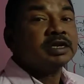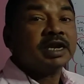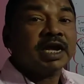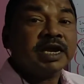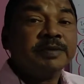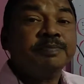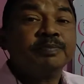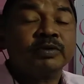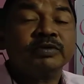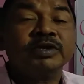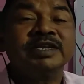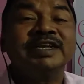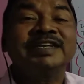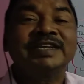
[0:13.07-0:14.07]
life
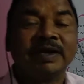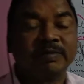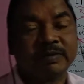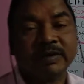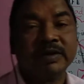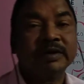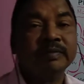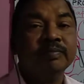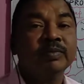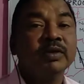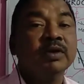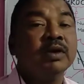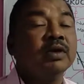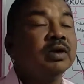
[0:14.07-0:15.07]
processes chapter,
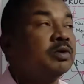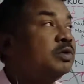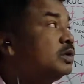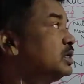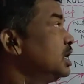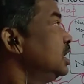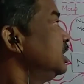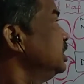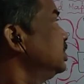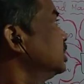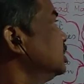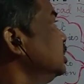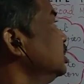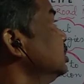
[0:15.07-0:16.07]
we shall
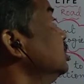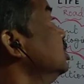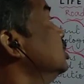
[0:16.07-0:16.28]
discuss